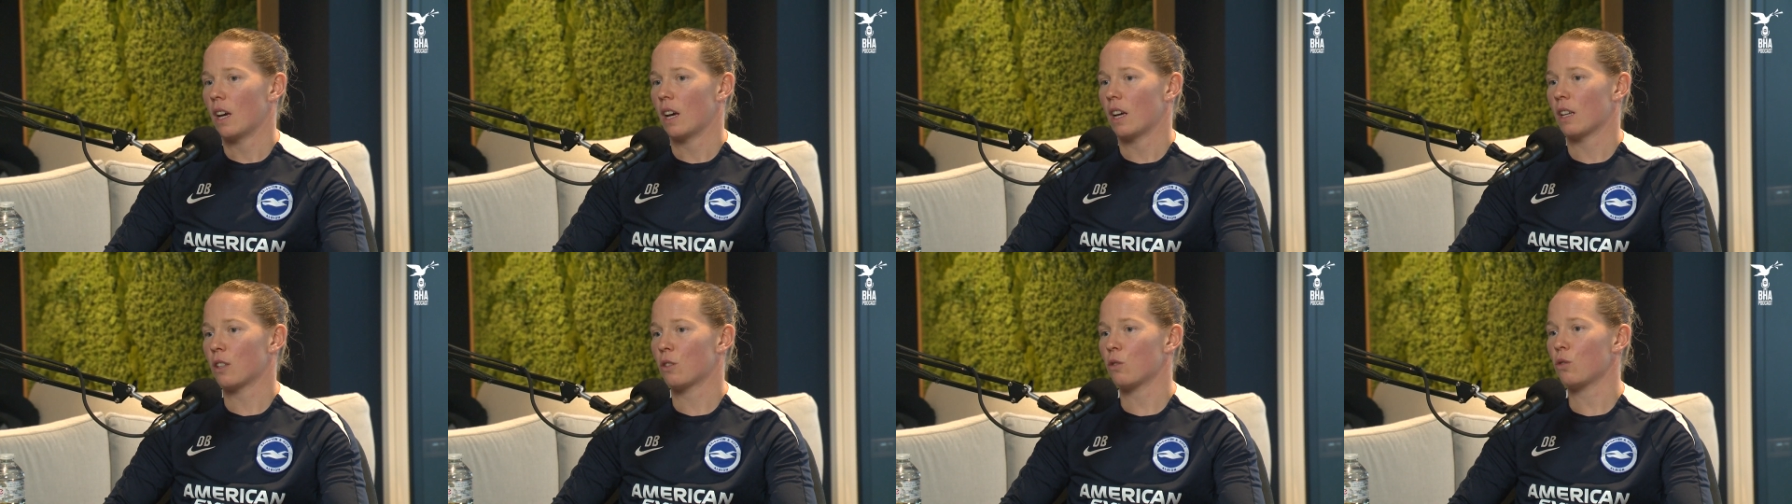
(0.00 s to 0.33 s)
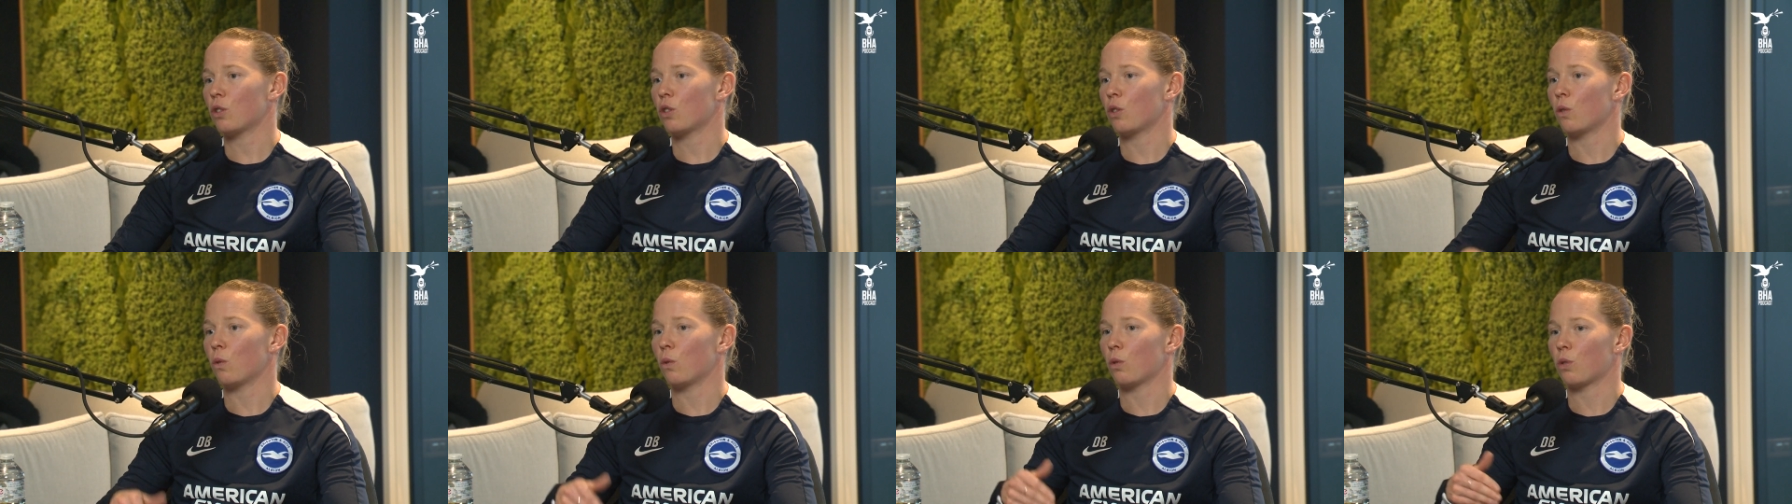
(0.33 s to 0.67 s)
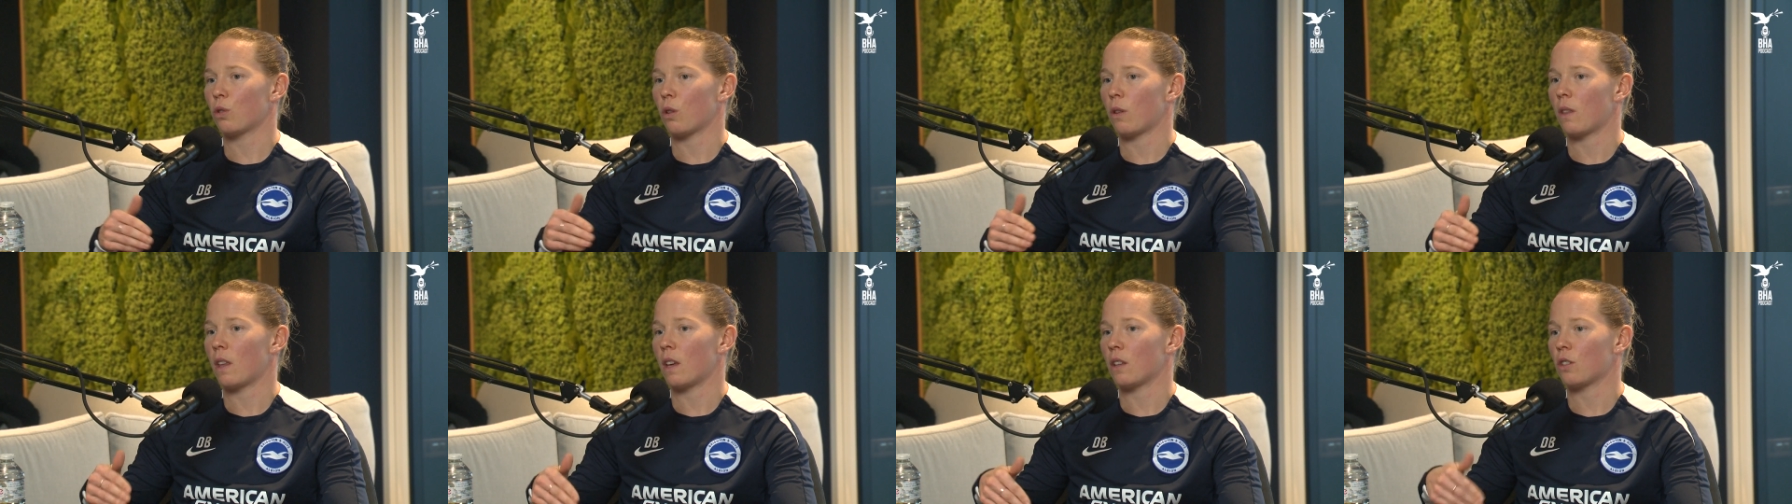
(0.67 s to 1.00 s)
as long as you
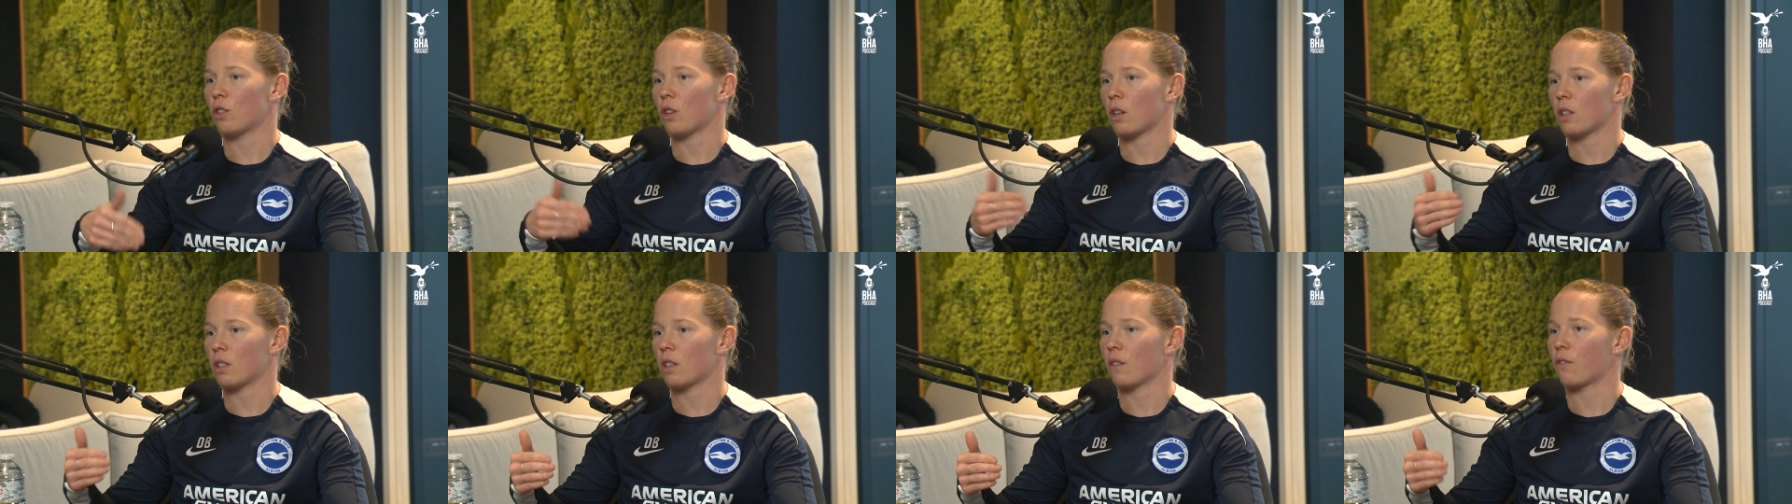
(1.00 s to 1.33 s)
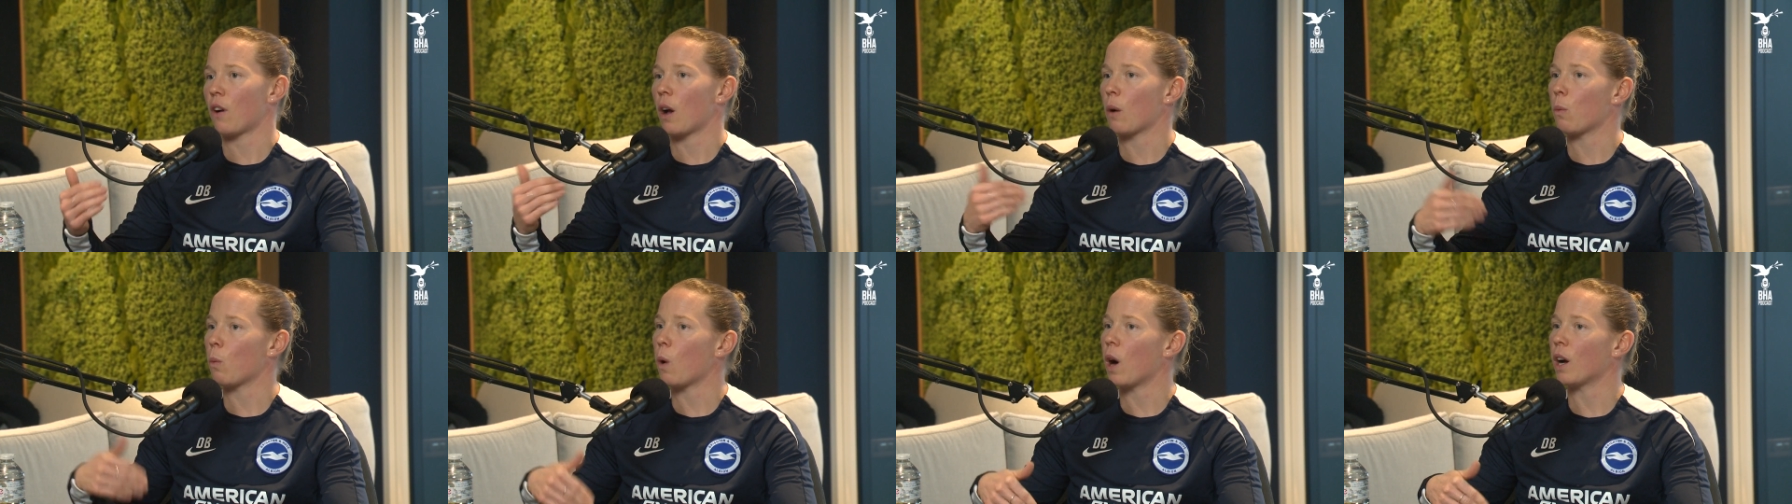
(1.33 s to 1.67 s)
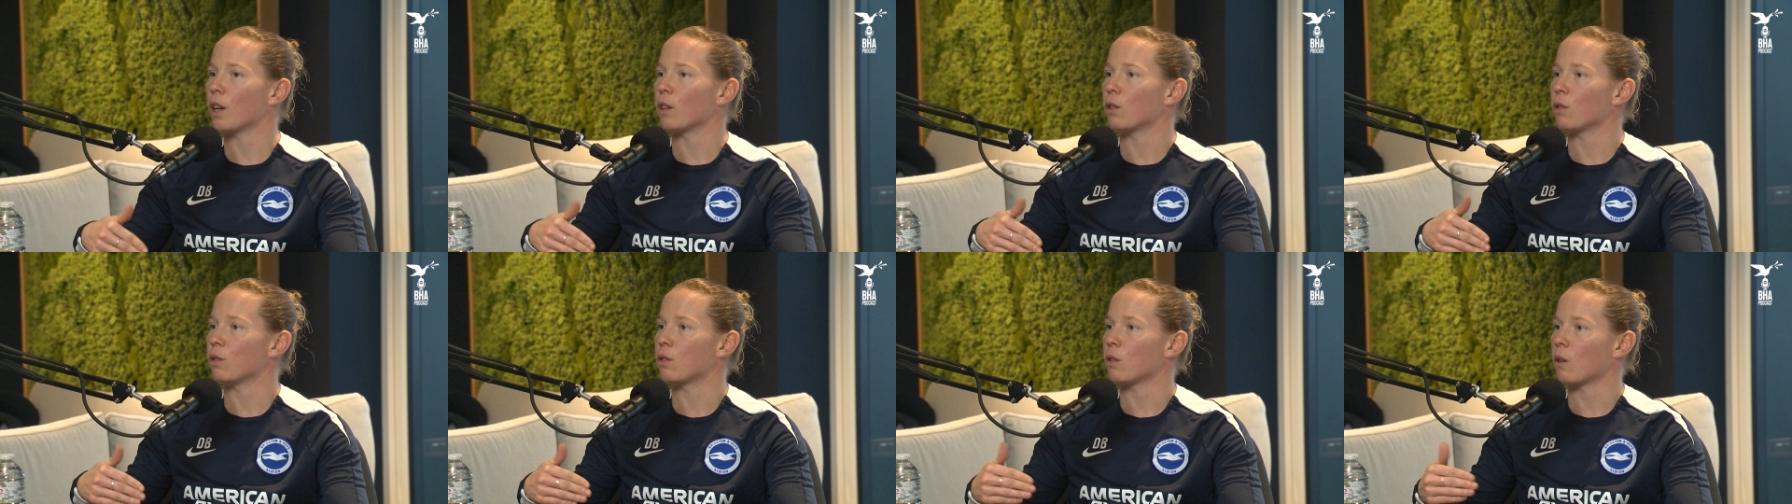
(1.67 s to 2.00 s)
also then justify why you're